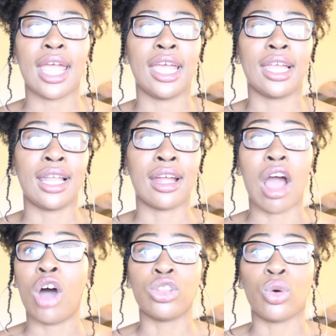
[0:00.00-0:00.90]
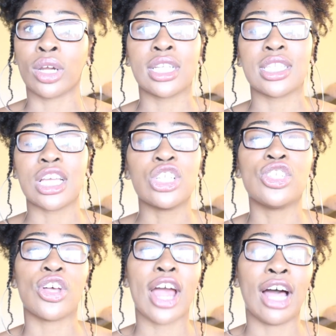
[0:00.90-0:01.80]
and like all the
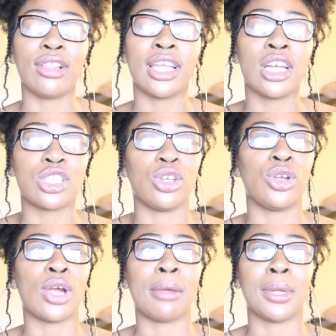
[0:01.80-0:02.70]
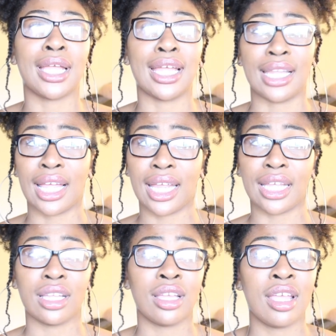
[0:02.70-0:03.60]
organizations are out there so you're able to get
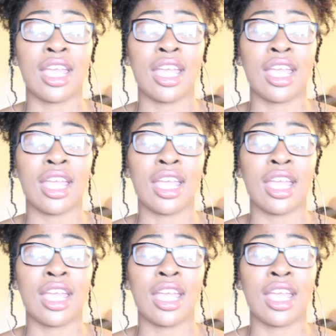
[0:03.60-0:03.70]
like